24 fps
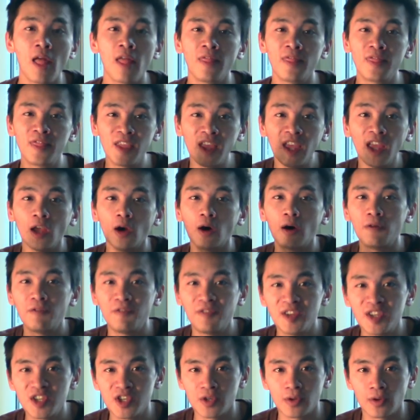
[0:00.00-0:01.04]
the
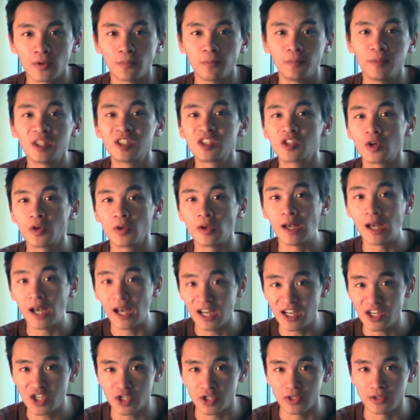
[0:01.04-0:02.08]
official Bitcoin
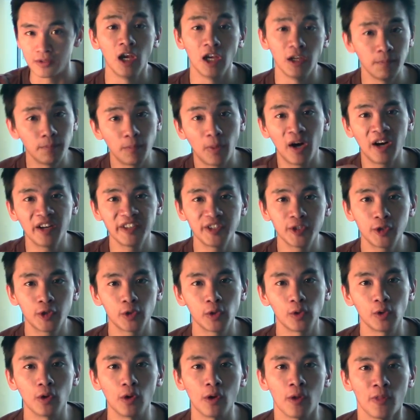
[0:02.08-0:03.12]
ledger. In
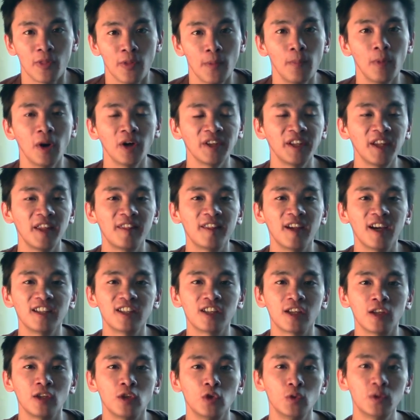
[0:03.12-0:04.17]
particular, the money that
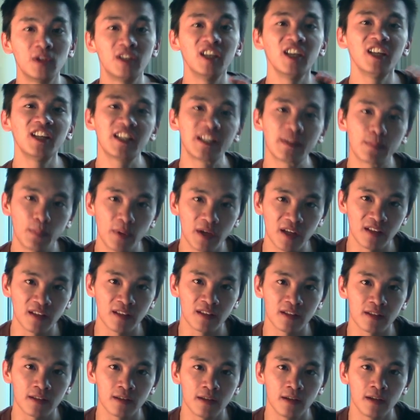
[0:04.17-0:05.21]
you did
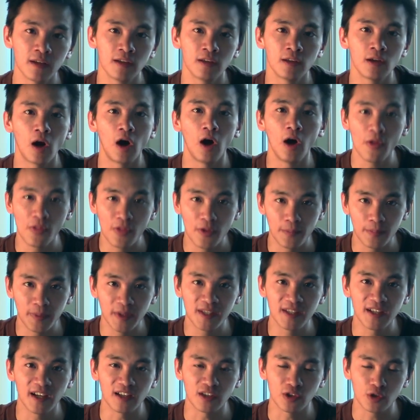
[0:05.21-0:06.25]
spend on the
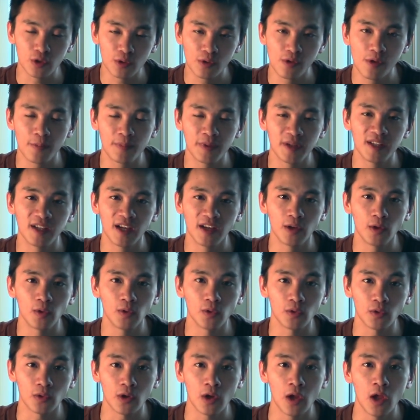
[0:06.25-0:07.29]
pizza to the
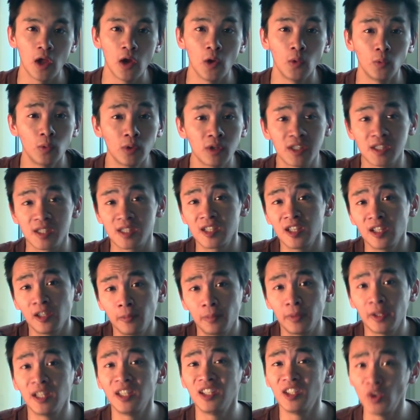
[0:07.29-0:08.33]
pizzaiolo would still
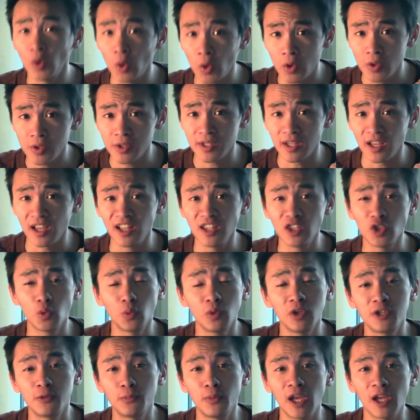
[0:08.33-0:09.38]
be yours and you
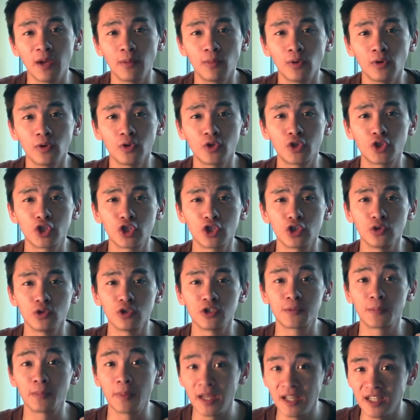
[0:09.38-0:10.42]
would be able to
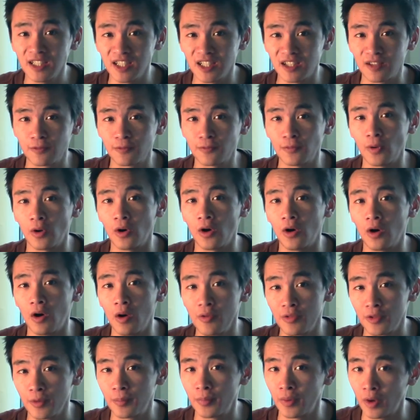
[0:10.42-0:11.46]
spend it for
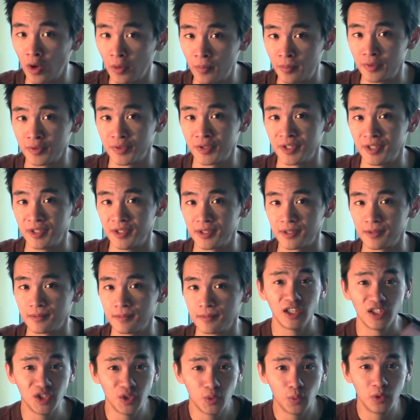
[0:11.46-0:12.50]
other purposes.
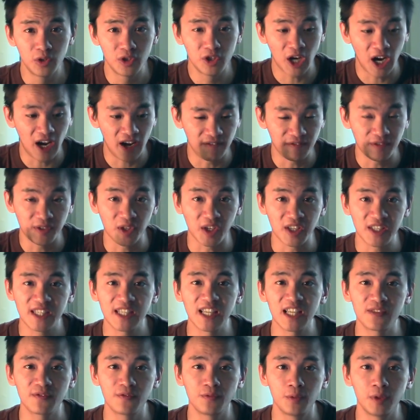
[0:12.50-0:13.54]
You would have
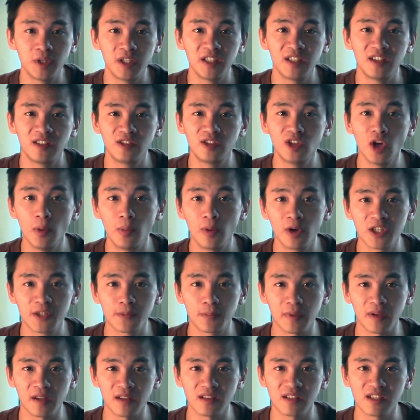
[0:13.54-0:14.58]
successfully double
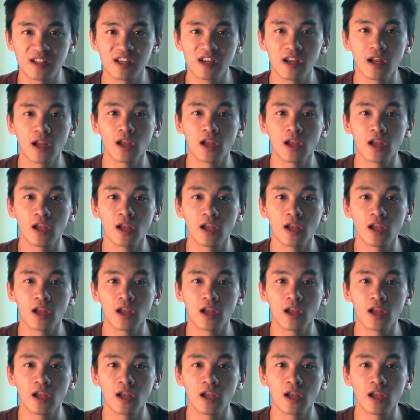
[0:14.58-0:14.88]
spent